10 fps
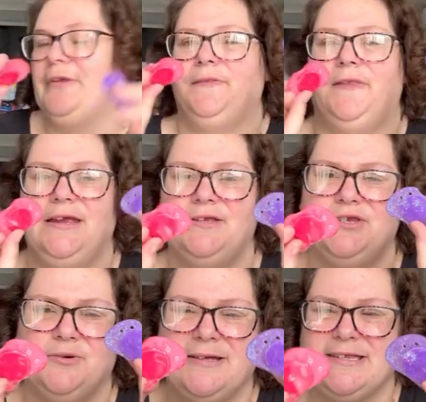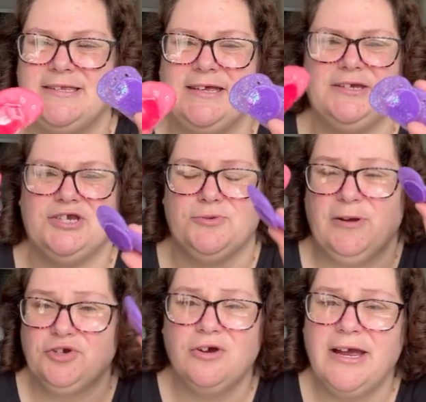These two, as I said, are just
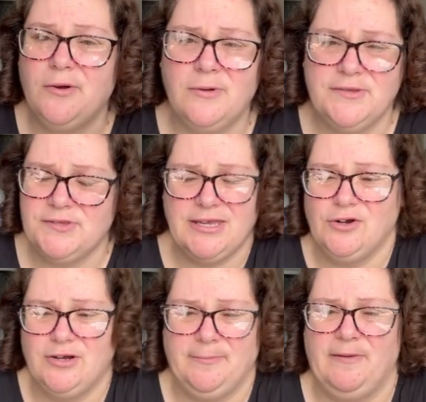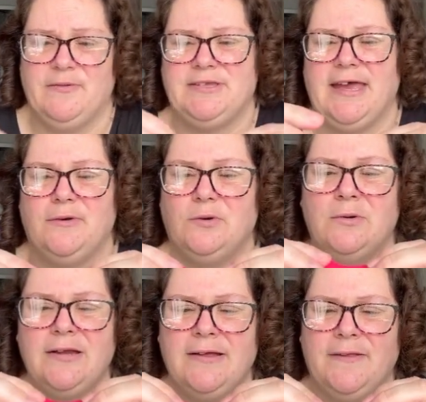my trial ones. They're not going to be for sale.
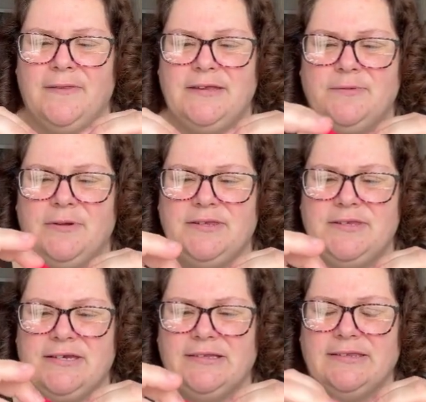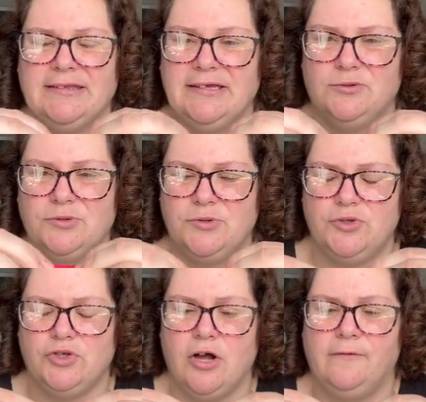This one's still a little
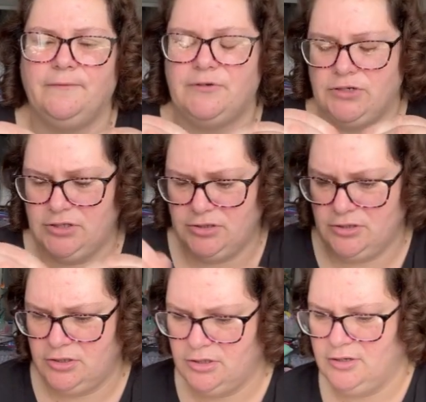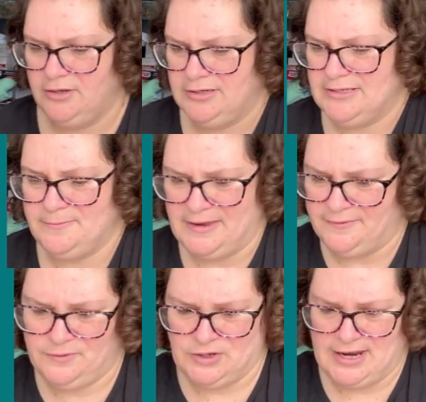soft. It's been a
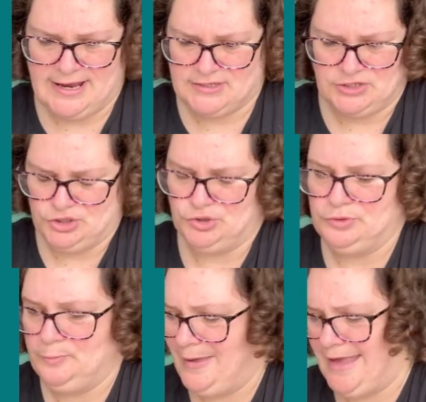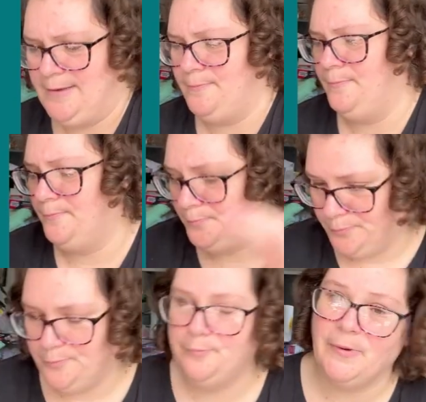few days, it shouldn't be.
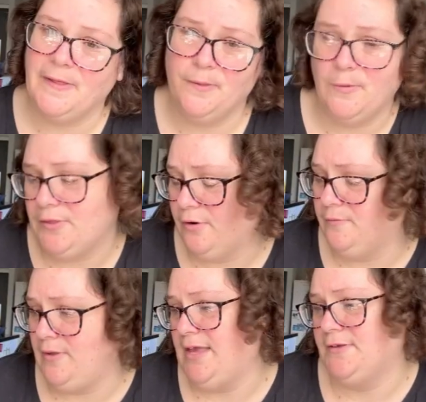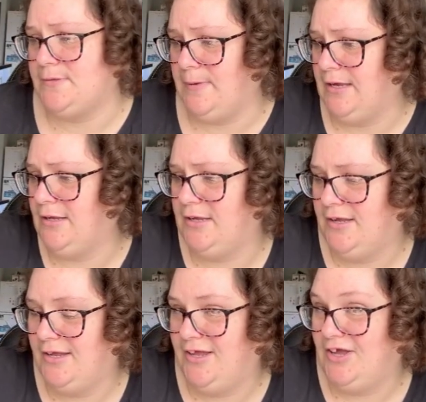But the weather over here is a bit
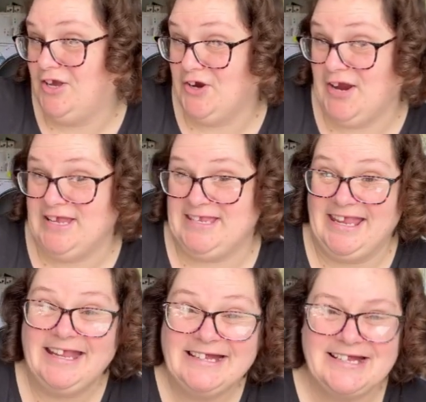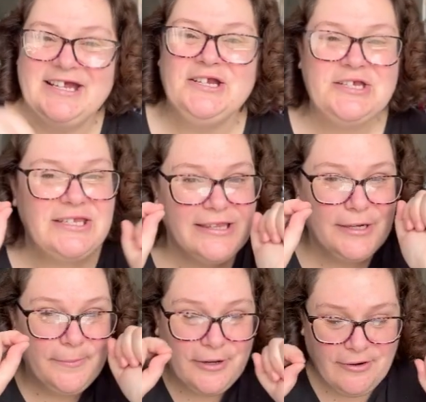crazy. Just a
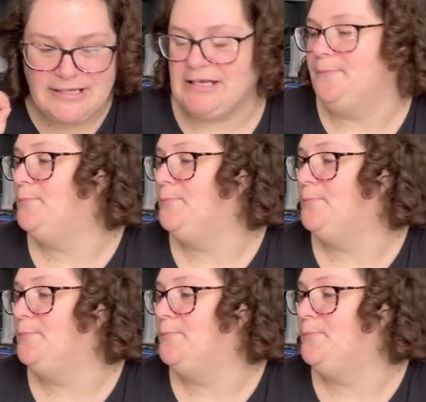little bit crazy.